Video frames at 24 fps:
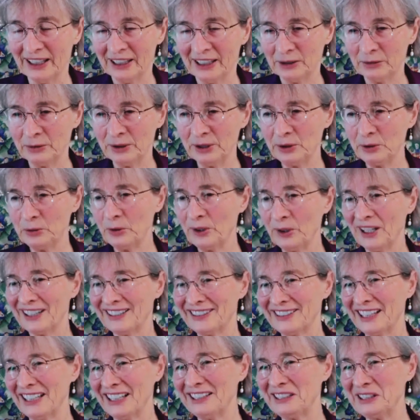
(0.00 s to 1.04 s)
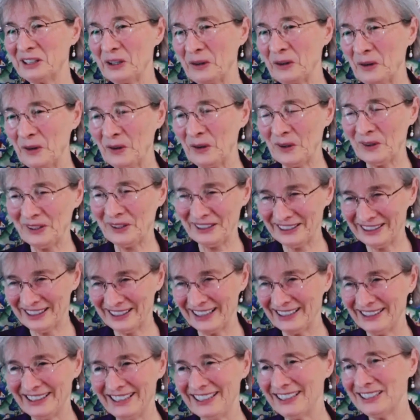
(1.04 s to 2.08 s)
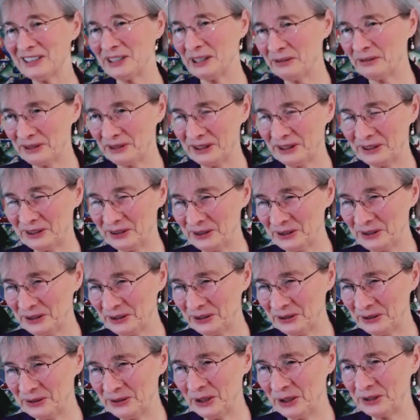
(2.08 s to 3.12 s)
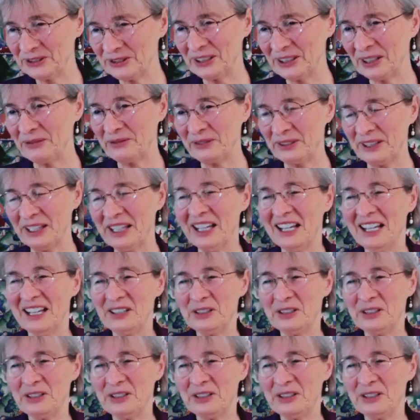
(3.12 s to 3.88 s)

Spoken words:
when you were 10-year-old and that did something to you or something,